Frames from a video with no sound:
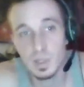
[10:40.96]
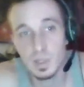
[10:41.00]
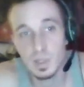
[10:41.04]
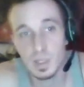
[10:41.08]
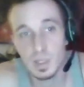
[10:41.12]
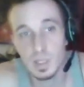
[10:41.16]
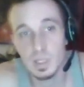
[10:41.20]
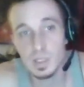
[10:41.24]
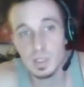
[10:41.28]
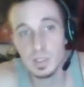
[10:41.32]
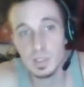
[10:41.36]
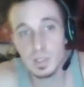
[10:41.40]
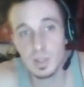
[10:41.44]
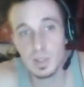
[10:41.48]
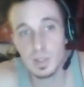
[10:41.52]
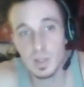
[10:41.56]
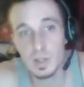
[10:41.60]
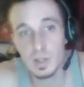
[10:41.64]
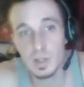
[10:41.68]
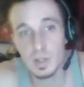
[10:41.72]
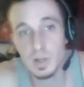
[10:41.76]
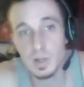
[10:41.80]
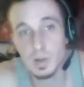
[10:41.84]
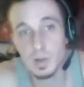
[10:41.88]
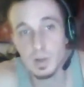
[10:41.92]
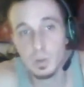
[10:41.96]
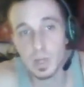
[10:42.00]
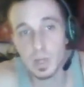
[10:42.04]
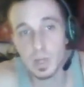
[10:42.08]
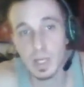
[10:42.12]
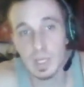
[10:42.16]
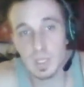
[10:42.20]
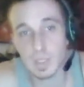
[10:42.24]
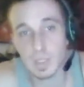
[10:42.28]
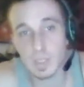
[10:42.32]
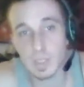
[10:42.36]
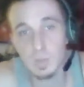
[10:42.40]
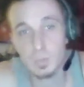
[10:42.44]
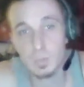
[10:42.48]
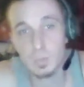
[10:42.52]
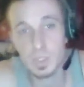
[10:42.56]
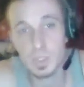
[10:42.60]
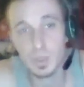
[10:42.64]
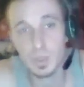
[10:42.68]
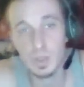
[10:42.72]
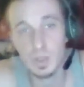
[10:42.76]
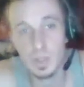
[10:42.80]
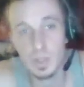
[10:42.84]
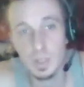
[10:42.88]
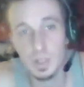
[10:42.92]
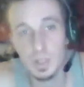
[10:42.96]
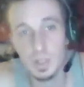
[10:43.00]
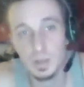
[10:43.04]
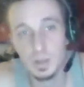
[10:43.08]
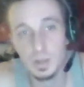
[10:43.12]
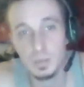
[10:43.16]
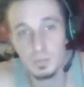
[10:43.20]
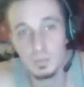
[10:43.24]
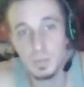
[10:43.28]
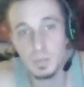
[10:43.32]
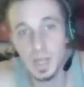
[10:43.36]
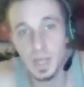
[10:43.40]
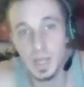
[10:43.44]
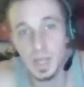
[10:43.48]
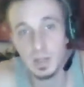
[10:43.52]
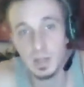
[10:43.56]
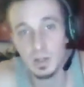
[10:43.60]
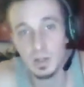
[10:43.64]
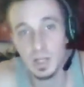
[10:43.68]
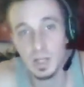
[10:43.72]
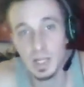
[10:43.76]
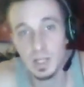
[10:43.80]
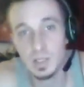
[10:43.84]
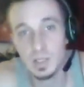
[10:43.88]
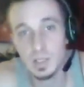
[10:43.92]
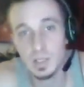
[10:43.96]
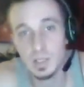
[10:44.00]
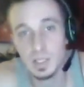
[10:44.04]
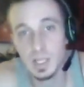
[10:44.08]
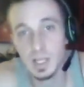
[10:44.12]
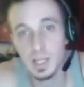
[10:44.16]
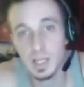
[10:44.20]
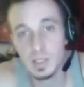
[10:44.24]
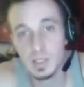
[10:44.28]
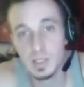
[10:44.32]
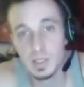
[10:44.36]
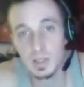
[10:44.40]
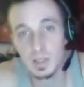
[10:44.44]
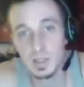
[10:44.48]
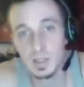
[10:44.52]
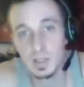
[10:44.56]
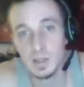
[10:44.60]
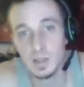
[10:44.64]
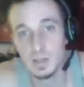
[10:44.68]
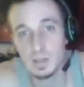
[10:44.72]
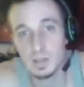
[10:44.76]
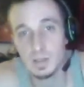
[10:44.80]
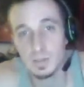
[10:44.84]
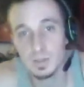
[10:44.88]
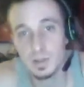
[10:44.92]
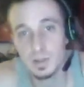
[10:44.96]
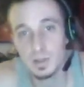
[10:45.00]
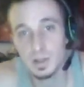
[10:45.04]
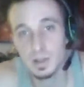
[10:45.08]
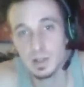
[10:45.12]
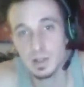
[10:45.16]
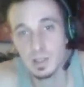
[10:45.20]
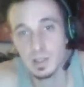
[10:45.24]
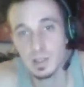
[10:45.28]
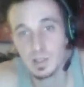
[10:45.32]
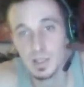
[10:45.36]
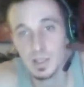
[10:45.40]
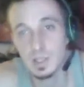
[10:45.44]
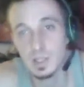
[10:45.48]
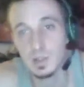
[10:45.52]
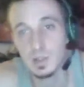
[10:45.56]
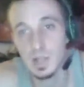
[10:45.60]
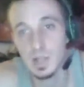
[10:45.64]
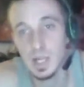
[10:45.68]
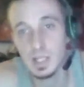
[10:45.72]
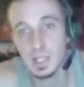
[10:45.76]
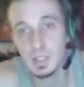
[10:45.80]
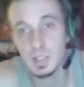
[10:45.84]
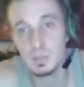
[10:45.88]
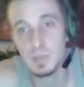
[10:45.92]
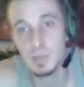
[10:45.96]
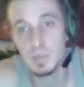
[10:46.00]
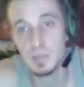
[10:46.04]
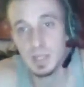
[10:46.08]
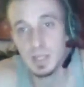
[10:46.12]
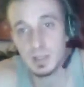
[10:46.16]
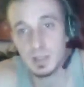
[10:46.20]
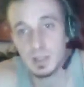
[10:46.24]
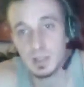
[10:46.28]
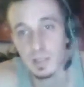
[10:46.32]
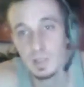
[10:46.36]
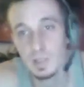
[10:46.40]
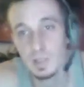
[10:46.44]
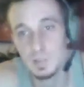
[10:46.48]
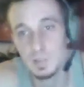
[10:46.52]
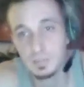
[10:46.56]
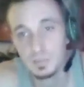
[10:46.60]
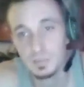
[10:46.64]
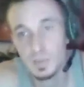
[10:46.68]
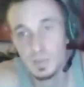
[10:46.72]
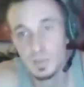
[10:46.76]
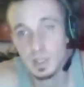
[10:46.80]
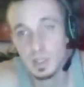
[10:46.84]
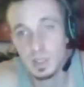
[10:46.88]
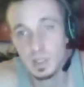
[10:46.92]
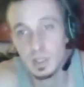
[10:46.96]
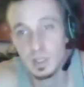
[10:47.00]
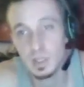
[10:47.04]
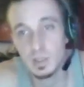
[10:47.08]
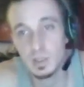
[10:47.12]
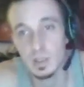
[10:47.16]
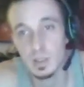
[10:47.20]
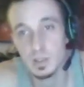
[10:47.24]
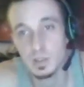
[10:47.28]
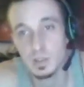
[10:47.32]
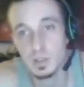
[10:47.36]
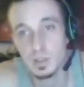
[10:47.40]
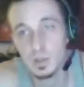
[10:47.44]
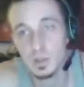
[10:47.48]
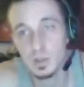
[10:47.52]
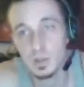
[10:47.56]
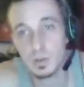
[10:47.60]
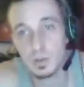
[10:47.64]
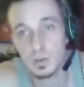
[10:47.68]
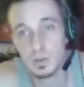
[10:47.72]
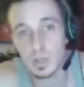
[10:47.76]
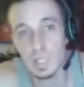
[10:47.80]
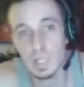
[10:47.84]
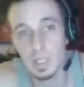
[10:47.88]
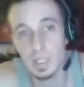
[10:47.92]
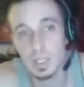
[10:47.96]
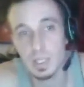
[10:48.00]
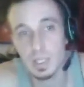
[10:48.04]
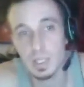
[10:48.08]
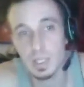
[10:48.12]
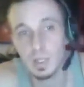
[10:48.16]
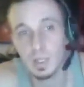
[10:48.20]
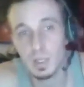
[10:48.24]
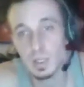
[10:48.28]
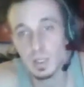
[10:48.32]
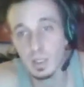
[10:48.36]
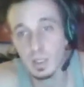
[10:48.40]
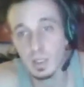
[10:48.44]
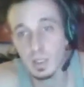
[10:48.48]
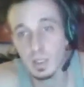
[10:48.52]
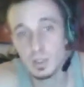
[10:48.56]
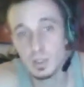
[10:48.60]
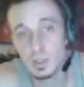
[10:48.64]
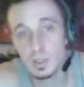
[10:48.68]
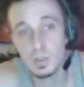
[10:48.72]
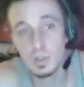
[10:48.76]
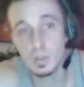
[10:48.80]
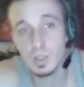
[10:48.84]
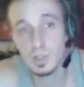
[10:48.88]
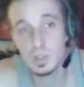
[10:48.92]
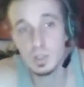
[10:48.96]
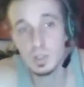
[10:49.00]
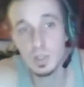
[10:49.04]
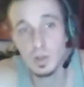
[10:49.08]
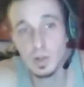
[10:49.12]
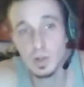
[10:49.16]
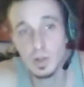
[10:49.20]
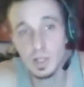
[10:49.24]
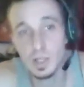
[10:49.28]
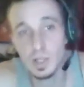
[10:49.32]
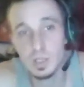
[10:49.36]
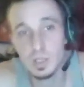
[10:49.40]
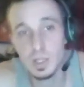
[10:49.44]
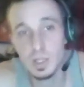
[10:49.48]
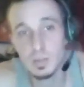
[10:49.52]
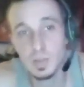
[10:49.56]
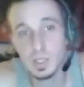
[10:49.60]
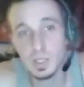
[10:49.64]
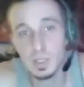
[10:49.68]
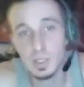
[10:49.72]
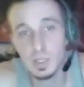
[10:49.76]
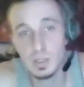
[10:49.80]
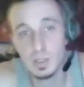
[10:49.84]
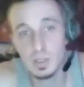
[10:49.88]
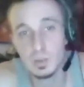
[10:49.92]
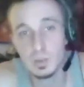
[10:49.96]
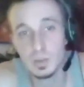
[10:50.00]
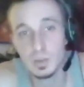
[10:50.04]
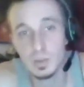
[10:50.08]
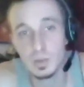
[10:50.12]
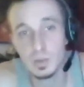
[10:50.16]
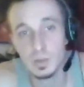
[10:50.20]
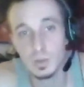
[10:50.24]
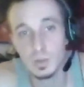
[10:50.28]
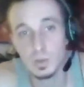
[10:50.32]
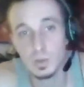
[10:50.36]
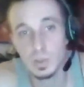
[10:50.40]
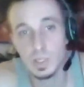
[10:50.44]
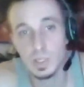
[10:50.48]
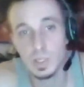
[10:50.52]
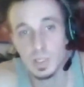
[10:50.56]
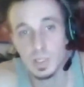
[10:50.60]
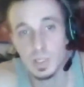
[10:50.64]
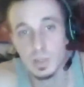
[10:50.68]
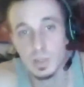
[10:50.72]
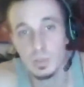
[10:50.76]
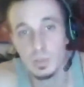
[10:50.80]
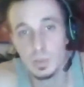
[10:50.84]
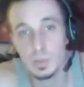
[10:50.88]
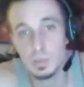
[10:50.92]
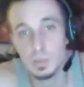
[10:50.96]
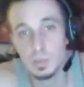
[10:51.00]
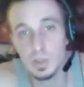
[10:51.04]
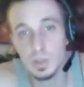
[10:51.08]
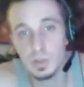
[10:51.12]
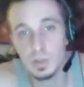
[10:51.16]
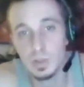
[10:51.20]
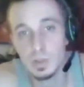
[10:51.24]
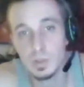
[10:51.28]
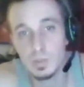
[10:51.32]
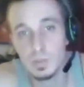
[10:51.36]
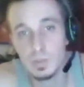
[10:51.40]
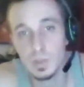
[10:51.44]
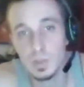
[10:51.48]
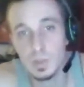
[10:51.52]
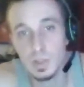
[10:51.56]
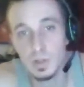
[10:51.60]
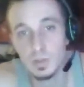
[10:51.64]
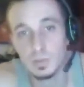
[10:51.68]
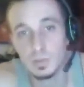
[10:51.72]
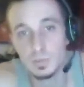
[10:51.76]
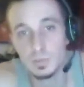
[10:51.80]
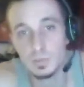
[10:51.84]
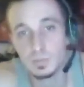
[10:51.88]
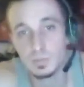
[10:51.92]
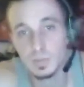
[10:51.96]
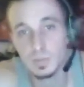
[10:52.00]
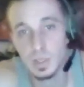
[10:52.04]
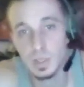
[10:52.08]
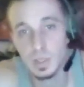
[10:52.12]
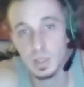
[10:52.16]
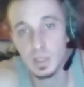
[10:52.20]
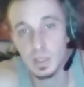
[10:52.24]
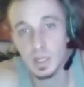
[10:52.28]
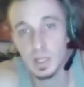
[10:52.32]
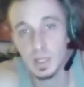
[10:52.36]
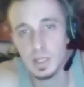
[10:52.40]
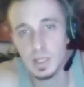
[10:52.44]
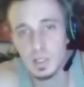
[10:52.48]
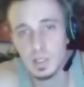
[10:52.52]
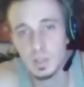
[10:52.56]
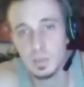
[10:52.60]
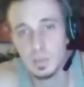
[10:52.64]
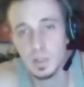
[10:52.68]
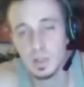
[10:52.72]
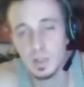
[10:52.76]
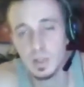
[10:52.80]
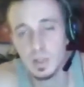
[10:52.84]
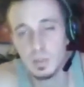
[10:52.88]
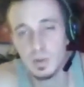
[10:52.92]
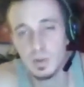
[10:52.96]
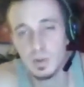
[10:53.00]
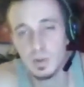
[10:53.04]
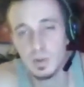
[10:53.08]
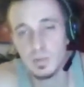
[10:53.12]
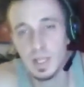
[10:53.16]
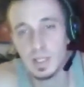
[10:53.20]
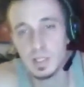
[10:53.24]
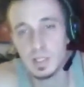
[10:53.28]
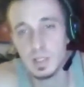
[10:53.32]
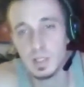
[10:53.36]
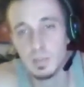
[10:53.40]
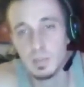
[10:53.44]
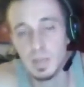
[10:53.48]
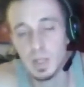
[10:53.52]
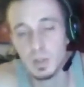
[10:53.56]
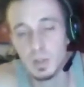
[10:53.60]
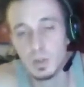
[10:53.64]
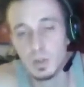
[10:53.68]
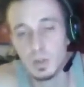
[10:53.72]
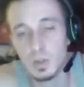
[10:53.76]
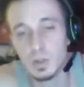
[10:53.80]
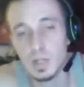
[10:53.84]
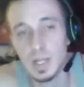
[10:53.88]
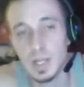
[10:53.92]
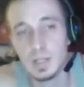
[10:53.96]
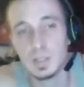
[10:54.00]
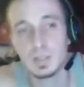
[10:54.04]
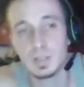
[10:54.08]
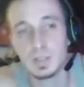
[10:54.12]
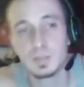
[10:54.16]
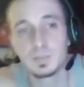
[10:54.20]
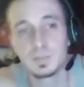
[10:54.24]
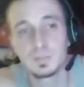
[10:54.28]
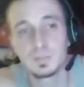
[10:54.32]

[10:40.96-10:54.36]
Is there no way in which man creates? Yes, there is. He creates mentally, and in so doing, he uses no outside materials, nor does he reproduce himself, and yet his spirit pervades the mental creation.